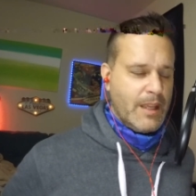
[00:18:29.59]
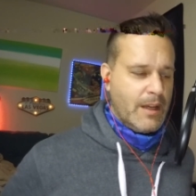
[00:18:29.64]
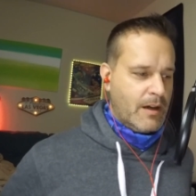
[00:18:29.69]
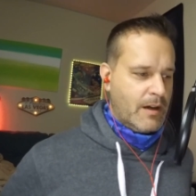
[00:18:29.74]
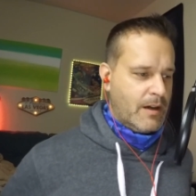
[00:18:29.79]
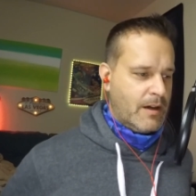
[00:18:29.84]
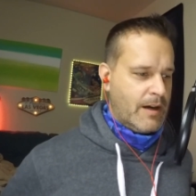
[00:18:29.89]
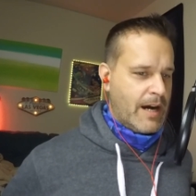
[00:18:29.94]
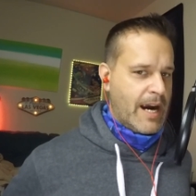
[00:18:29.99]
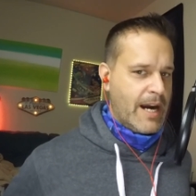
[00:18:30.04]

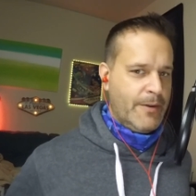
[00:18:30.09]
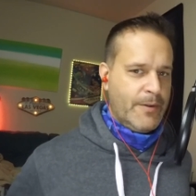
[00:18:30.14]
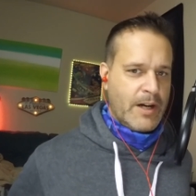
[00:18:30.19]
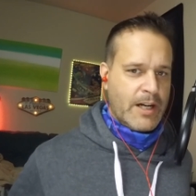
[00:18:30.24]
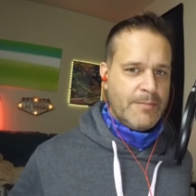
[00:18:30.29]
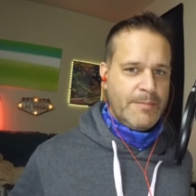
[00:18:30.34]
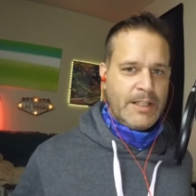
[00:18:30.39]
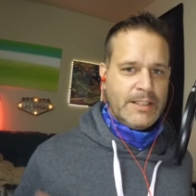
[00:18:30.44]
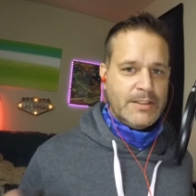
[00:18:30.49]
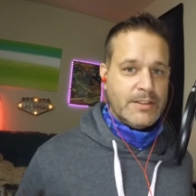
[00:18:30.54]
I
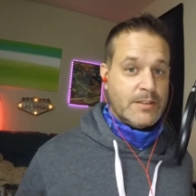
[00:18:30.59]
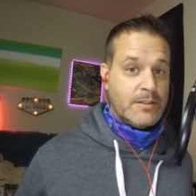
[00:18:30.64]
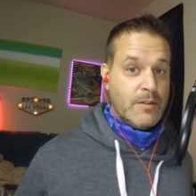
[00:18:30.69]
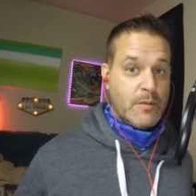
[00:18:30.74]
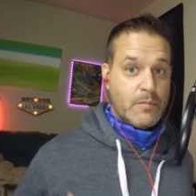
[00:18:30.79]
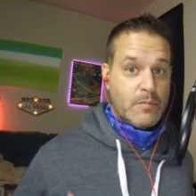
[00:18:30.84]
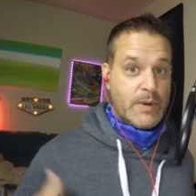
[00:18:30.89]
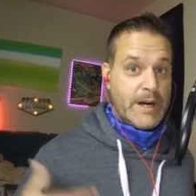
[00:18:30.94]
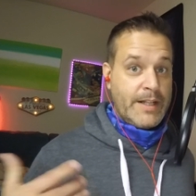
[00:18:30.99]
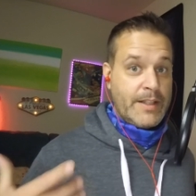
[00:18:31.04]
recommend just
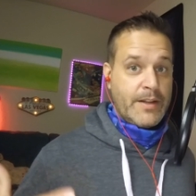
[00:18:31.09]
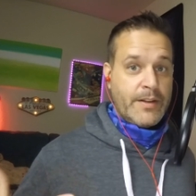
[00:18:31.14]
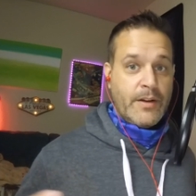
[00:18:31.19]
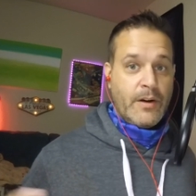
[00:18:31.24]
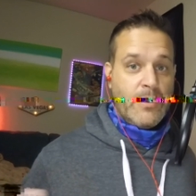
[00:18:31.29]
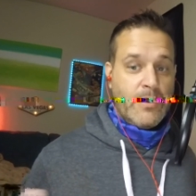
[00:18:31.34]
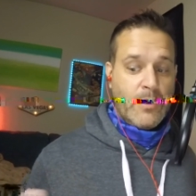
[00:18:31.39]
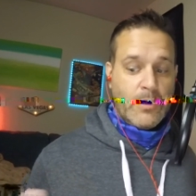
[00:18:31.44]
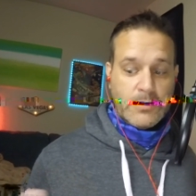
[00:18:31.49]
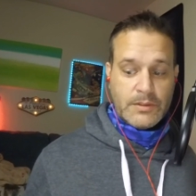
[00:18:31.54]
go right to the
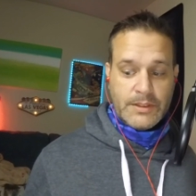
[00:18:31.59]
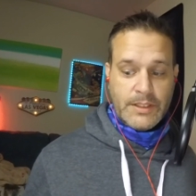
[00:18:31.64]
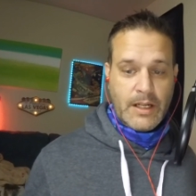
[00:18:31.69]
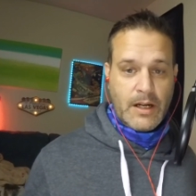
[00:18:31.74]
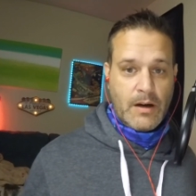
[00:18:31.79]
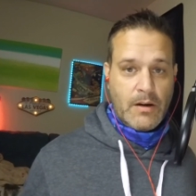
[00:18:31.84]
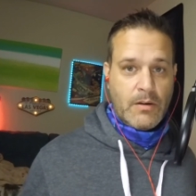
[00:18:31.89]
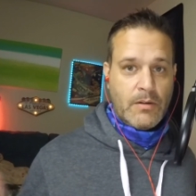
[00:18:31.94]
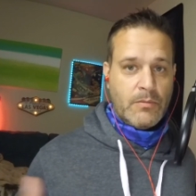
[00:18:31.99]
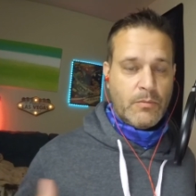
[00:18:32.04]

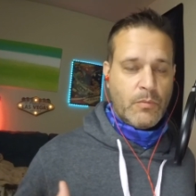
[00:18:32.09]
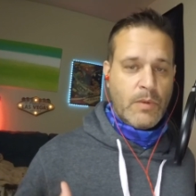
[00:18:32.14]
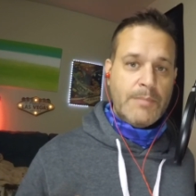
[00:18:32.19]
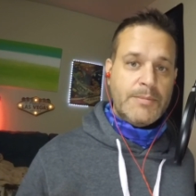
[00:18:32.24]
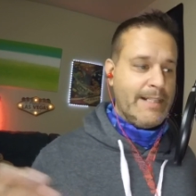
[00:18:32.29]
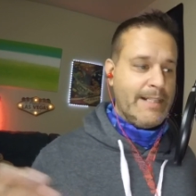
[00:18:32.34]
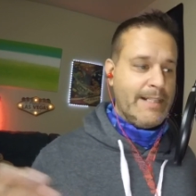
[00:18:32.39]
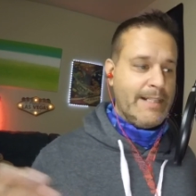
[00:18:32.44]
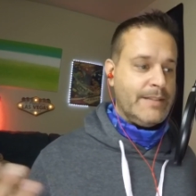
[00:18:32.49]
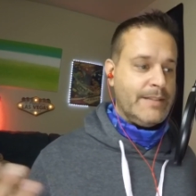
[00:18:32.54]
hotel
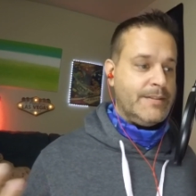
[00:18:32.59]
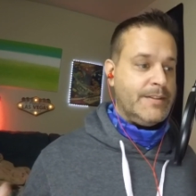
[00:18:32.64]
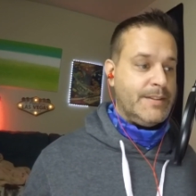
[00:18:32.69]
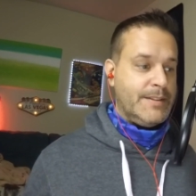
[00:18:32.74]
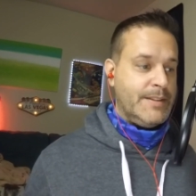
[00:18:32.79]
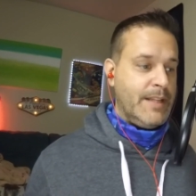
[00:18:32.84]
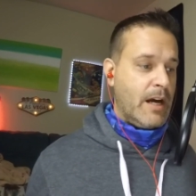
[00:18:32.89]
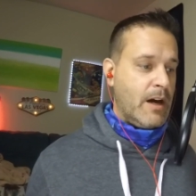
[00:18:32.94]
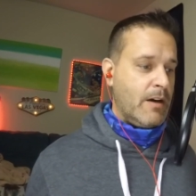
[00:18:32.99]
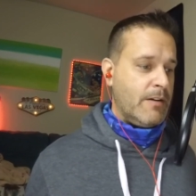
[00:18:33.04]
website
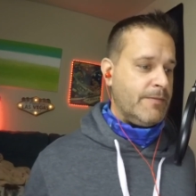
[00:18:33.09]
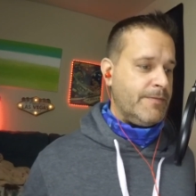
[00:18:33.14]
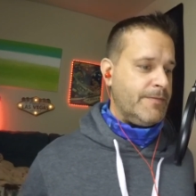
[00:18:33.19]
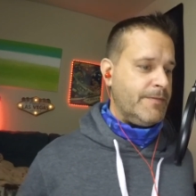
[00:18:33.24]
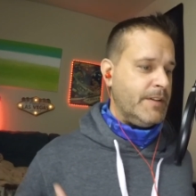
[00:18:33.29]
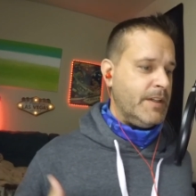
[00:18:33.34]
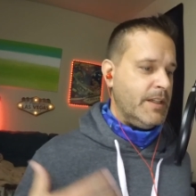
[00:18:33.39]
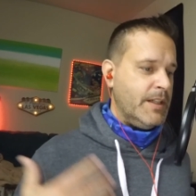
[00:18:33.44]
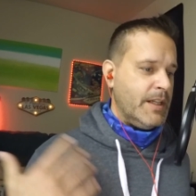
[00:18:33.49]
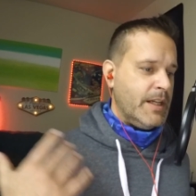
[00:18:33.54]

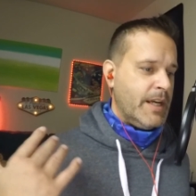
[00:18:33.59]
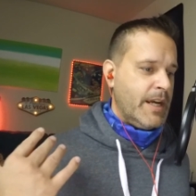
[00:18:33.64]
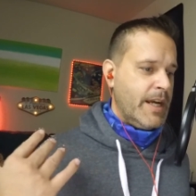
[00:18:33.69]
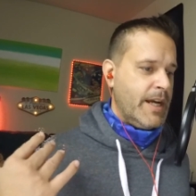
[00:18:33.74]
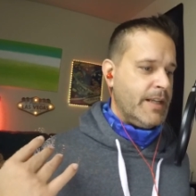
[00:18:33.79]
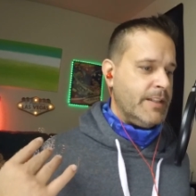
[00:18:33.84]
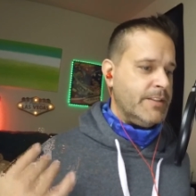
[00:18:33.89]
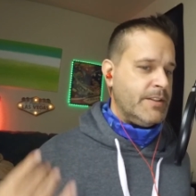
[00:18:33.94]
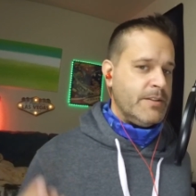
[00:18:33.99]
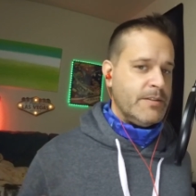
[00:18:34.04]
itself
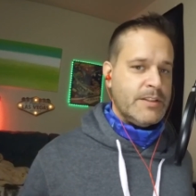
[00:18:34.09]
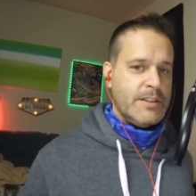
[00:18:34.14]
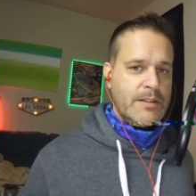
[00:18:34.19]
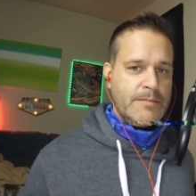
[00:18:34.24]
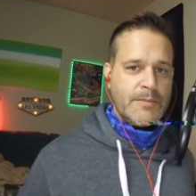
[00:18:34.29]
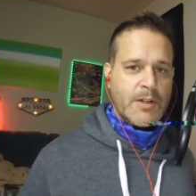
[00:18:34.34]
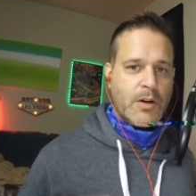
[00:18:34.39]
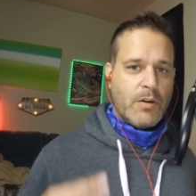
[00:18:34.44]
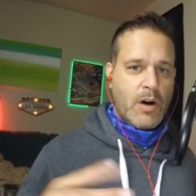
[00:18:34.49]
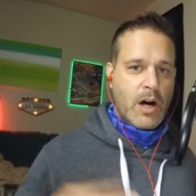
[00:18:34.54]
and do
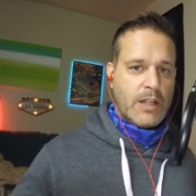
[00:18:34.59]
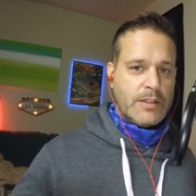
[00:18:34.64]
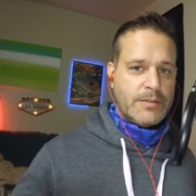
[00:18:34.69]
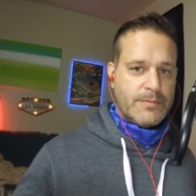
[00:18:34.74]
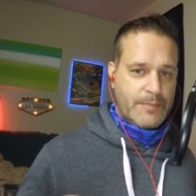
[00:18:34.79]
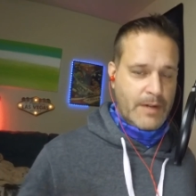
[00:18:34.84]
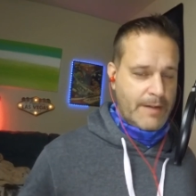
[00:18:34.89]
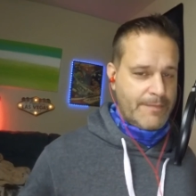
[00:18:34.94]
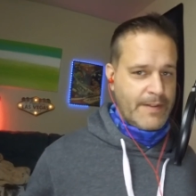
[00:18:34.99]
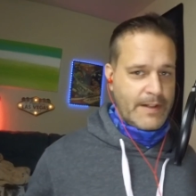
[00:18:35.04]
some
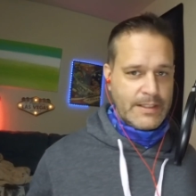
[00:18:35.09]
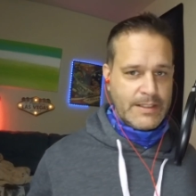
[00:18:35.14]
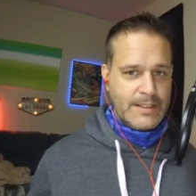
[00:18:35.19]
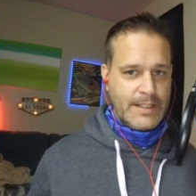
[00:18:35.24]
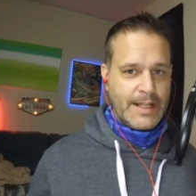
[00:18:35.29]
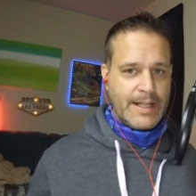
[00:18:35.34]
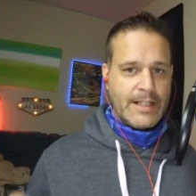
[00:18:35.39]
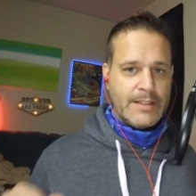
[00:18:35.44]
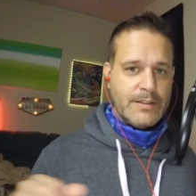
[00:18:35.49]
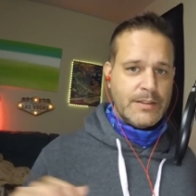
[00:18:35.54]

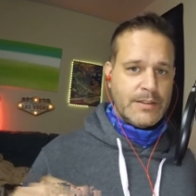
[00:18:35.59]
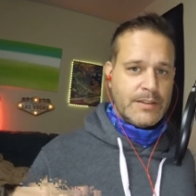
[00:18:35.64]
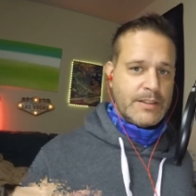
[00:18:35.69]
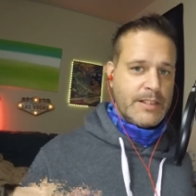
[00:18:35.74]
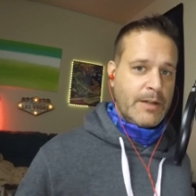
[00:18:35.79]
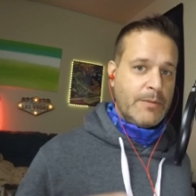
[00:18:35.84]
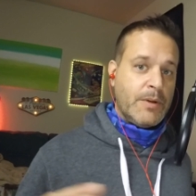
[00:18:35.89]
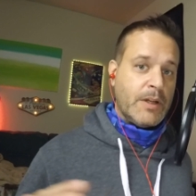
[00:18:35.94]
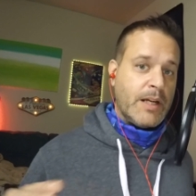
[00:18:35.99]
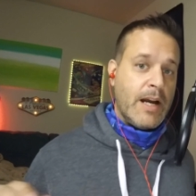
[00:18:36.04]
cross-referencing and just
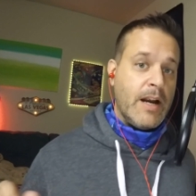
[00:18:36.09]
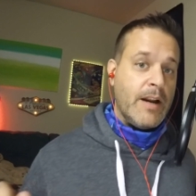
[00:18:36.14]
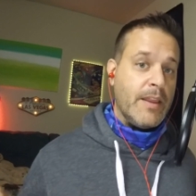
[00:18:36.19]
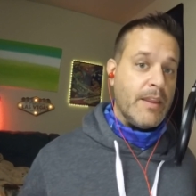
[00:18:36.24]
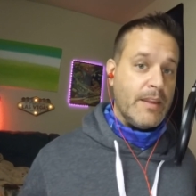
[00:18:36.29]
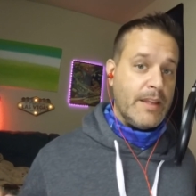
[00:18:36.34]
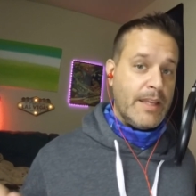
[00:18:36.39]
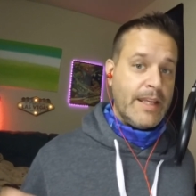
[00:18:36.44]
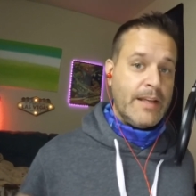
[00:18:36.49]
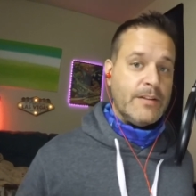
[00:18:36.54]
see what kind
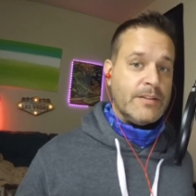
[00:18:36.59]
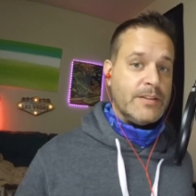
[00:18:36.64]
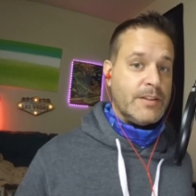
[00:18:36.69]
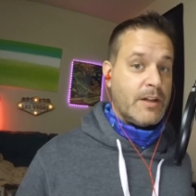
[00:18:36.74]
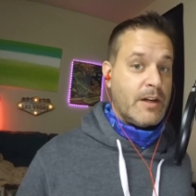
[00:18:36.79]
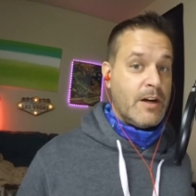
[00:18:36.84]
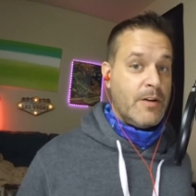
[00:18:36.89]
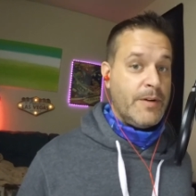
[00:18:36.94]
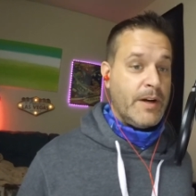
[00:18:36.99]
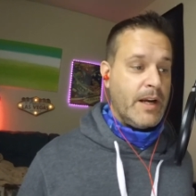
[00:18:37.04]
of the deals are
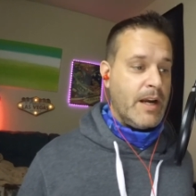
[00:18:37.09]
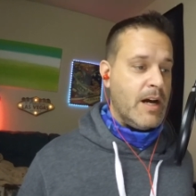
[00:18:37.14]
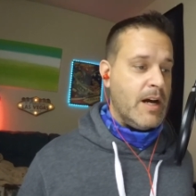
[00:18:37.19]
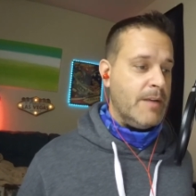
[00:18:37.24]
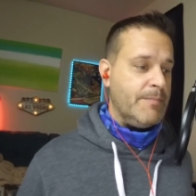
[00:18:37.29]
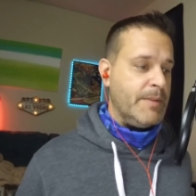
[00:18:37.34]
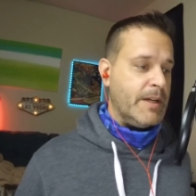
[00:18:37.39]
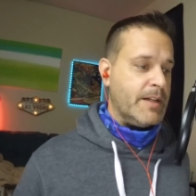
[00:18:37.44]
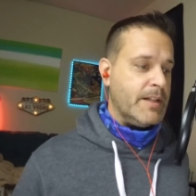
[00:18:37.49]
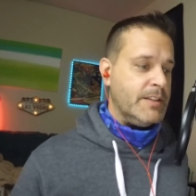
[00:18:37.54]
going
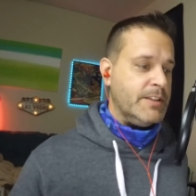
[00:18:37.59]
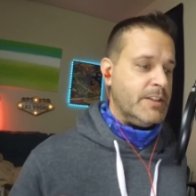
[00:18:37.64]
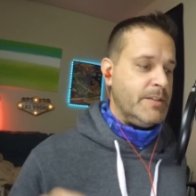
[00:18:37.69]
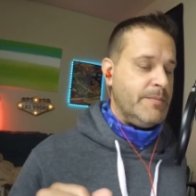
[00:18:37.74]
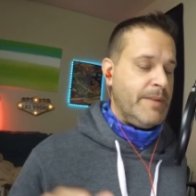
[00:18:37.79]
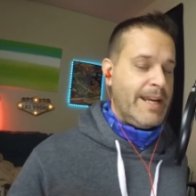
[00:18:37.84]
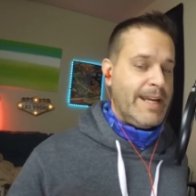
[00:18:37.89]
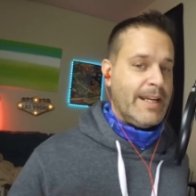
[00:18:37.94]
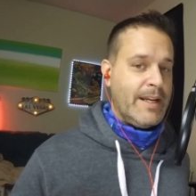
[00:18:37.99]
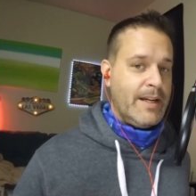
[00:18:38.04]
on, because you
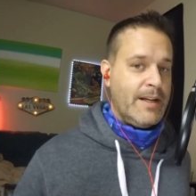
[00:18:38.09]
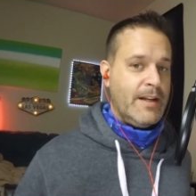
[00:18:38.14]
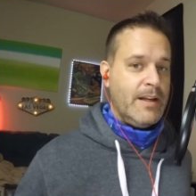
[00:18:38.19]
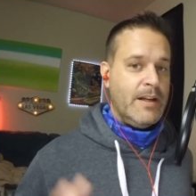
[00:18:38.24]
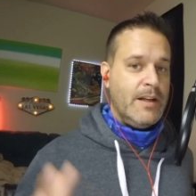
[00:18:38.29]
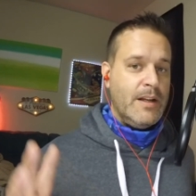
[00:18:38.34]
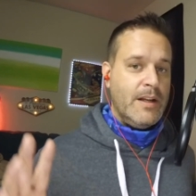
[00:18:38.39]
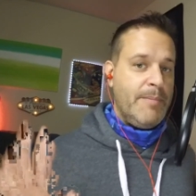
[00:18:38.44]
may get